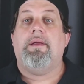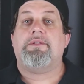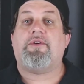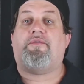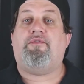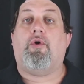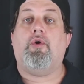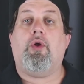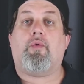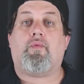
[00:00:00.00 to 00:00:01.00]
It's a
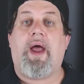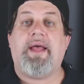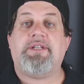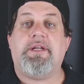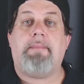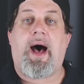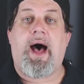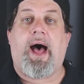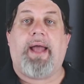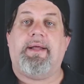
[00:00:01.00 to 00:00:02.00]
full resin
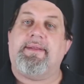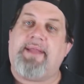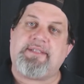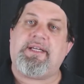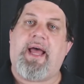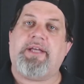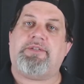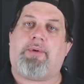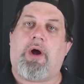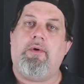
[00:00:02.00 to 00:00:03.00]
mod. That's a nice
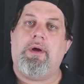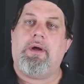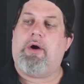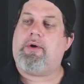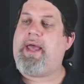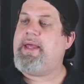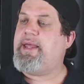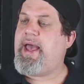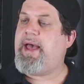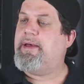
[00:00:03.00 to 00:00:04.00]
pro, okay?
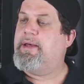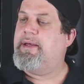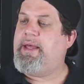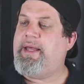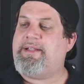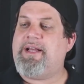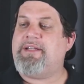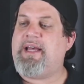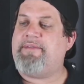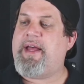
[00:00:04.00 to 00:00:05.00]
Yeah. It
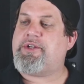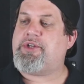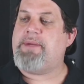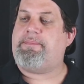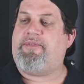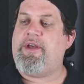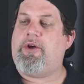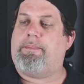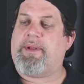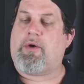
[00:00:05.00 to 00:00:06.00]
does have that cheap
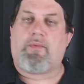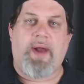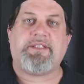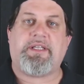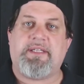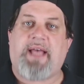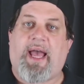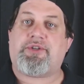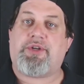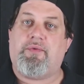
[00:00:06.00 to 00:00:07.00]
feel, but the resin is
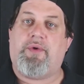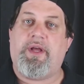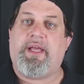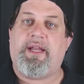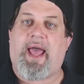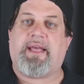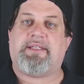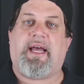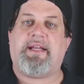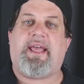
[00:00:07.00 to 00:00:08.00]
actually really
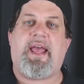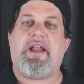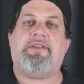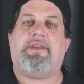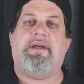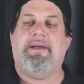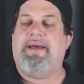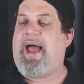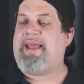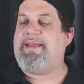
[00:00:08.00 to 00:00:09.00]
nice.
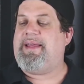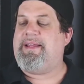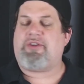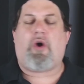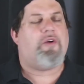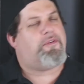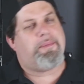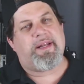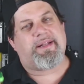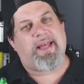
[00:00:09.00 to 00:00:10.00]
It's hard for
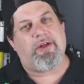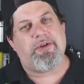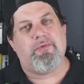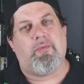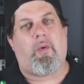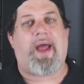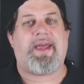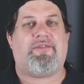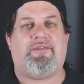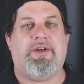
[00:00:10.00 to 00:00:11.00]
me to tell you why
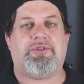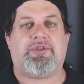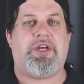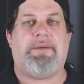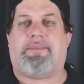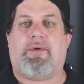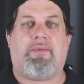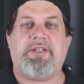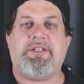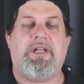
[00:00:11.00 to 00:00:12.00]
it feels cheap. The
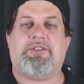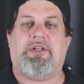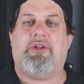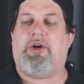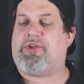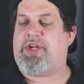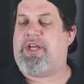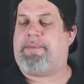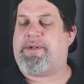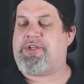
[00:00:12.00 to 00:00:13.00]
resin doesn't look
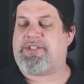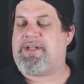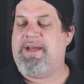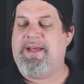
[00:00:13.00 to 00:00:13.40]
cheap, it just